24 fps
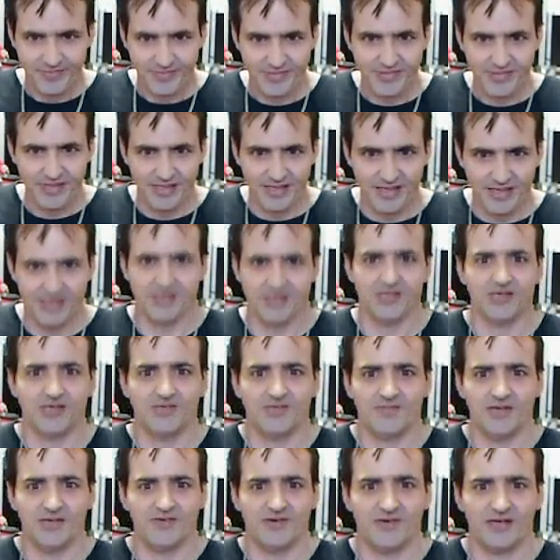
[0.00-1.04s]
and you'll
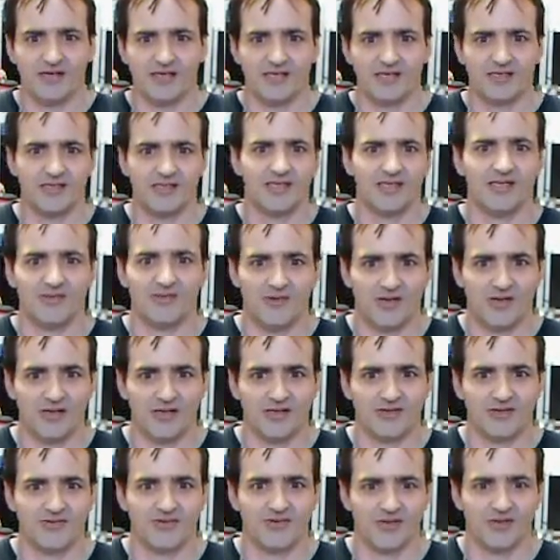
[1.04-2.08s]
be running clear water
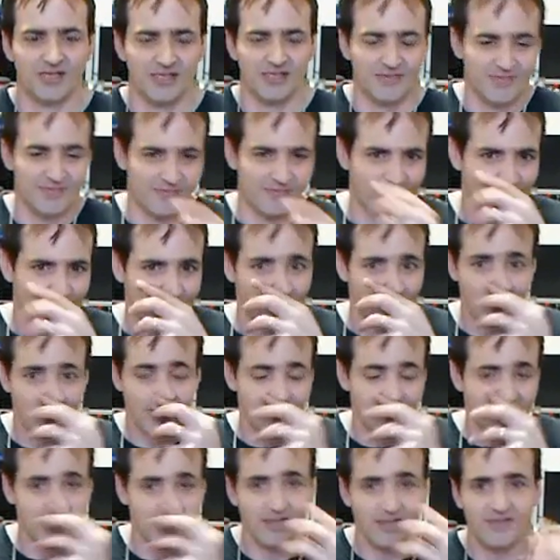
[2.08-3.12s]
through it.
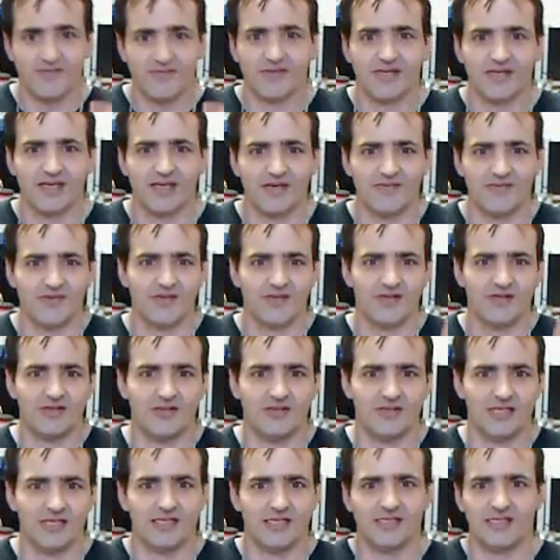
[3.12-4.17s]
They even have little
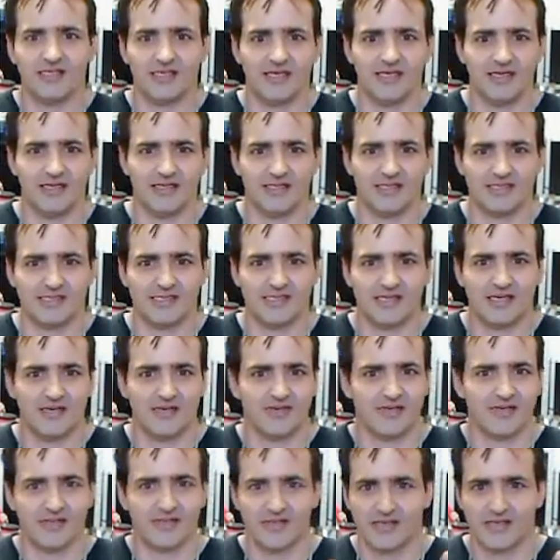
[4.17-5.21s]
indicators now
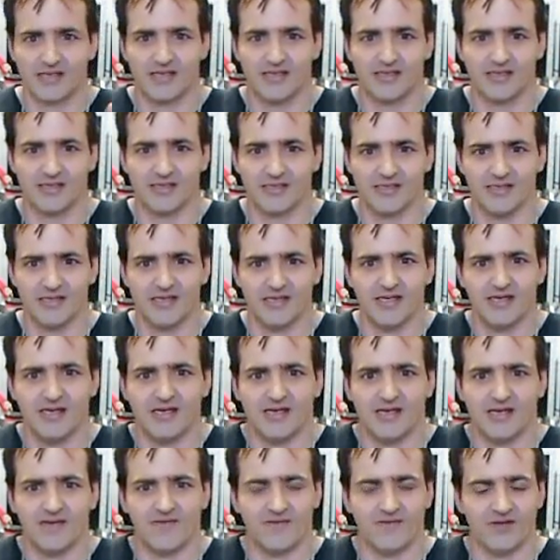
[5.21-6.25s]
that are colored,
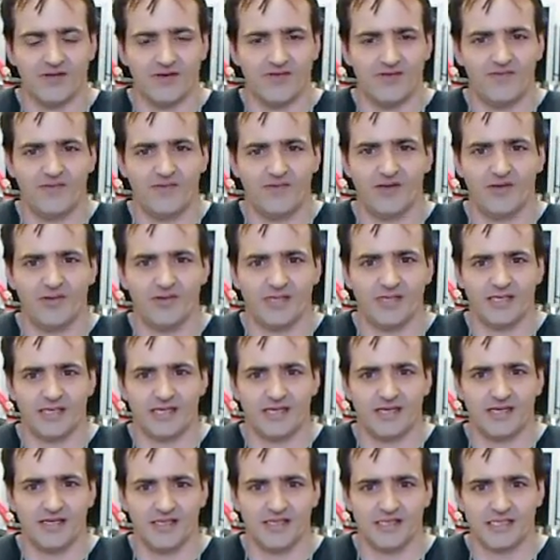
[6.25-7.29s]
little flow
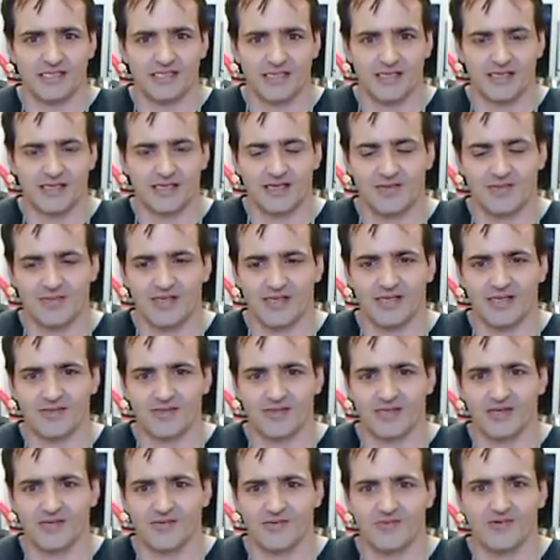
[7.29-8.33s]
indicators that are coming out that
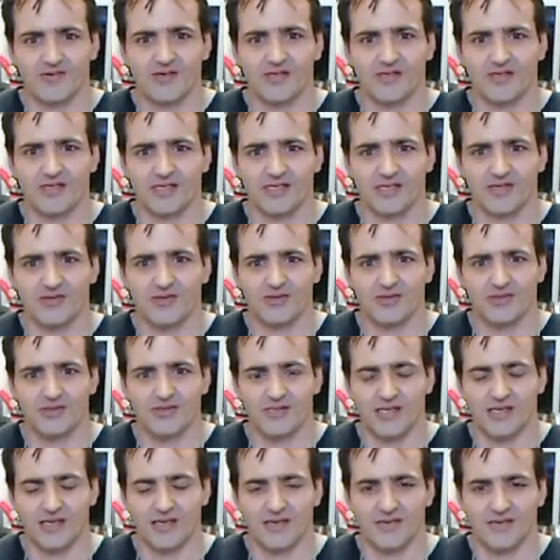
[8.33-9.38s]
are really cool.
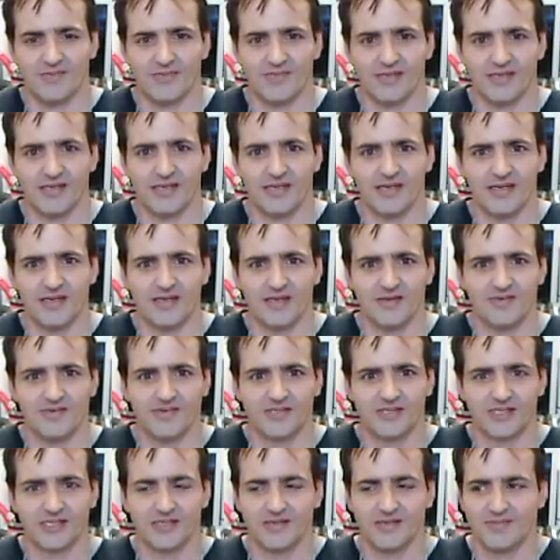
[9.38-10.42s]
They have
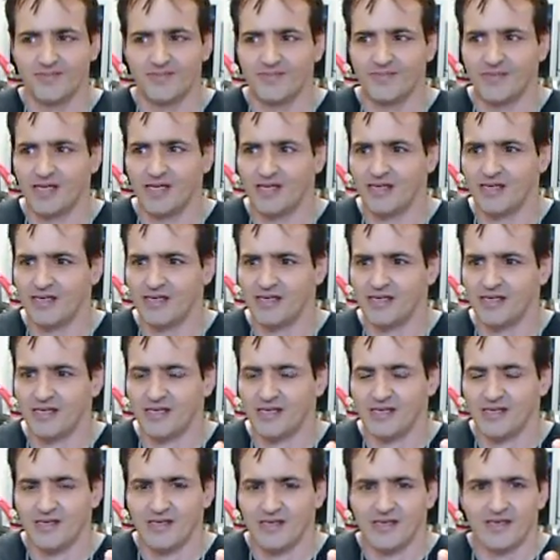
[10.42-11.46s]
some
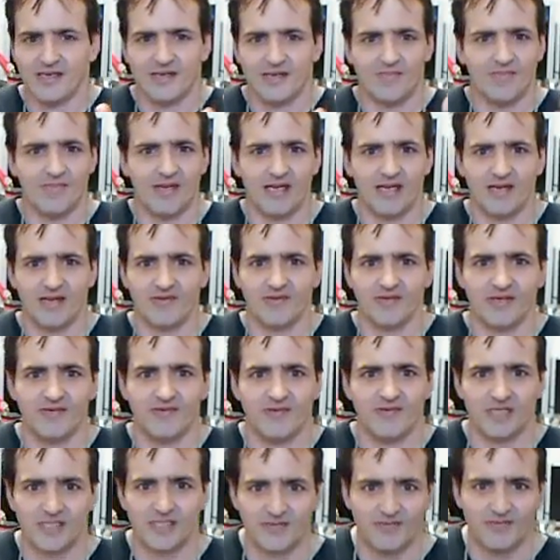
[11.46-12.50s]
MybadOmen
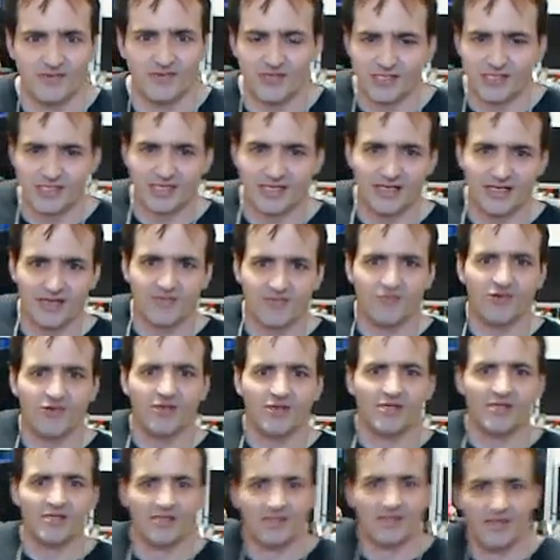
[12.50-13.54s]
reservoirs that I
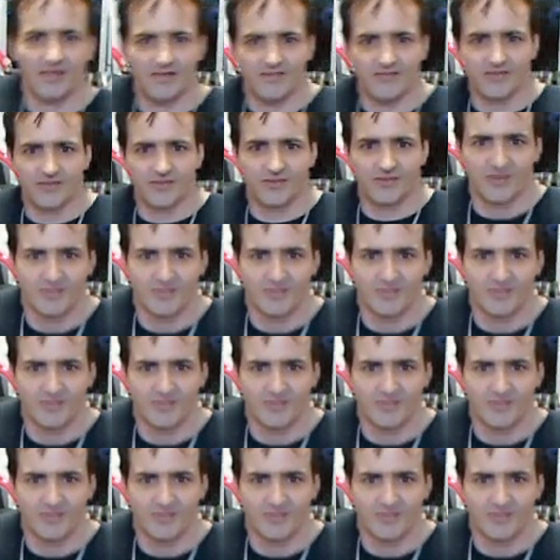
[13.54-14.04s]
really love. It's one of my